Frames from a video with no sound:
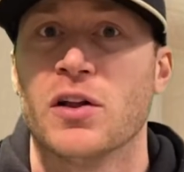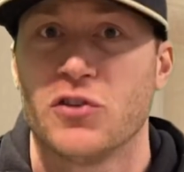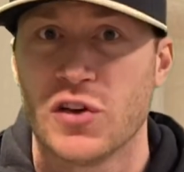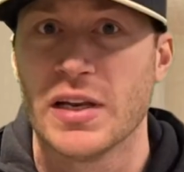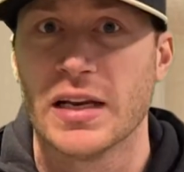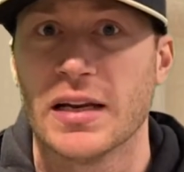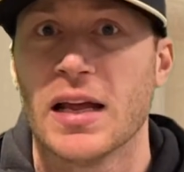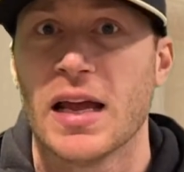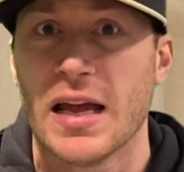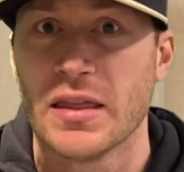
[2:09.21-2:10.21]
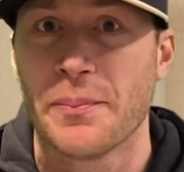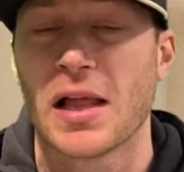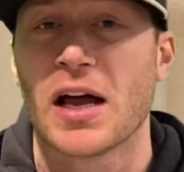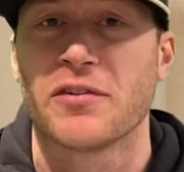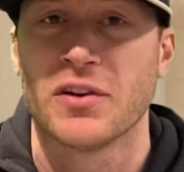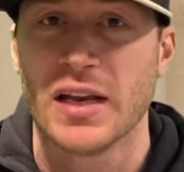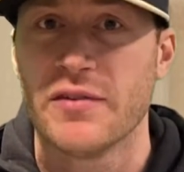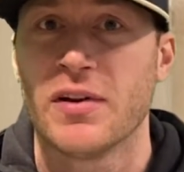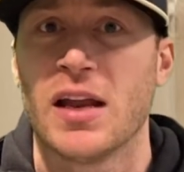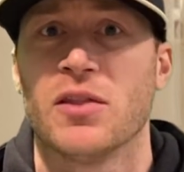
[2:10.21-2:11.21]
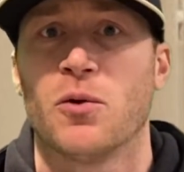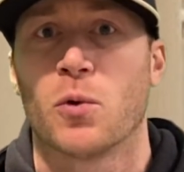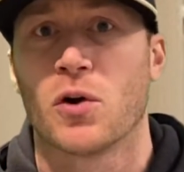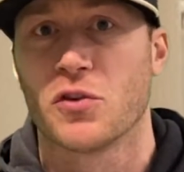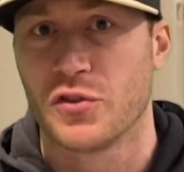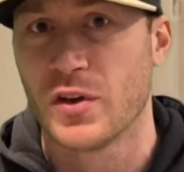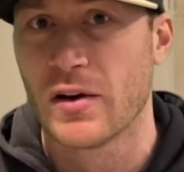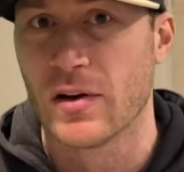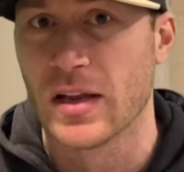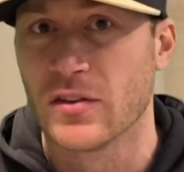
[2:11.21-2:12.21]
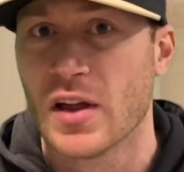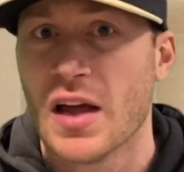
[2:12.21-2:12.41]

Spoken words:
cheated in the playoffs and even in the World Series.